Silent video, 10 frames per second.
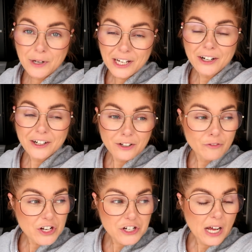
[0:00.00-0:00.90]
We are going to
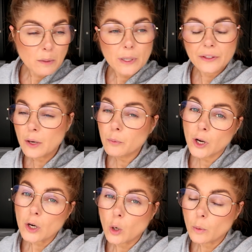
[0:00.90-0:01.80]
freshen up and then
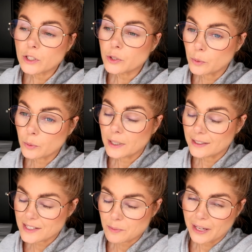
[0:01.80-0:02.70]
we are going to
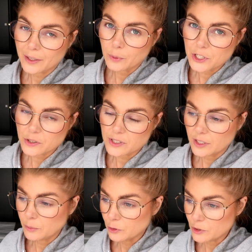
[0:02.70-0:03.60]
Liseberg, which is
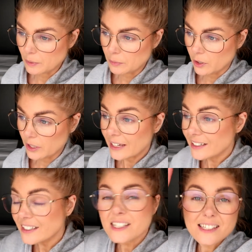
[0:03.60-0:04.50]
the amusement park.
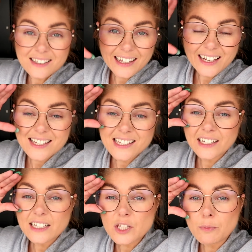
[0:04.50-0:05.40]
And it's, like I
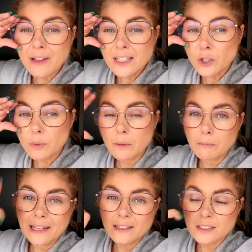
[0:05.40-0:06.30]
said, it's meant to be,
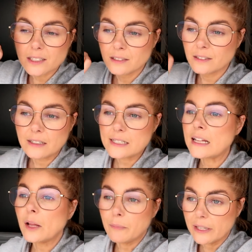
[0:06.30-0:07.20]
it is
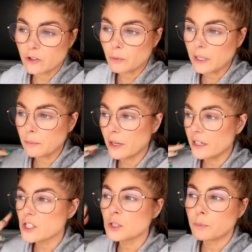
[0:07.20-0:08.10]
not meant to be, but
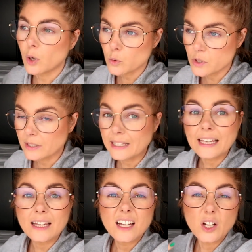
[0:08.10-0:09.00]
it's
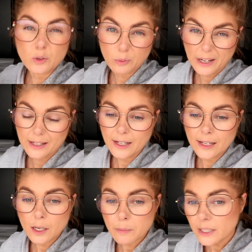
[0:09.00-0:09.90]
supposedly
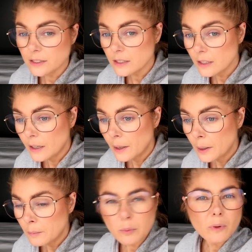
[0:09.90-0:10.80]
raining in a bit.
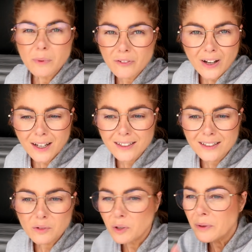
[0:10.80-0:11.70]
But we'll be fine.
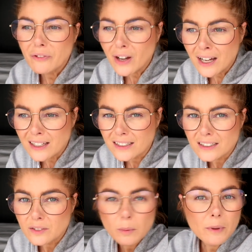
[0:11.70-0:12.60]
We'll
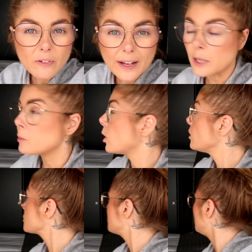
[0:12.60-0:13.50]
be fine. And we're also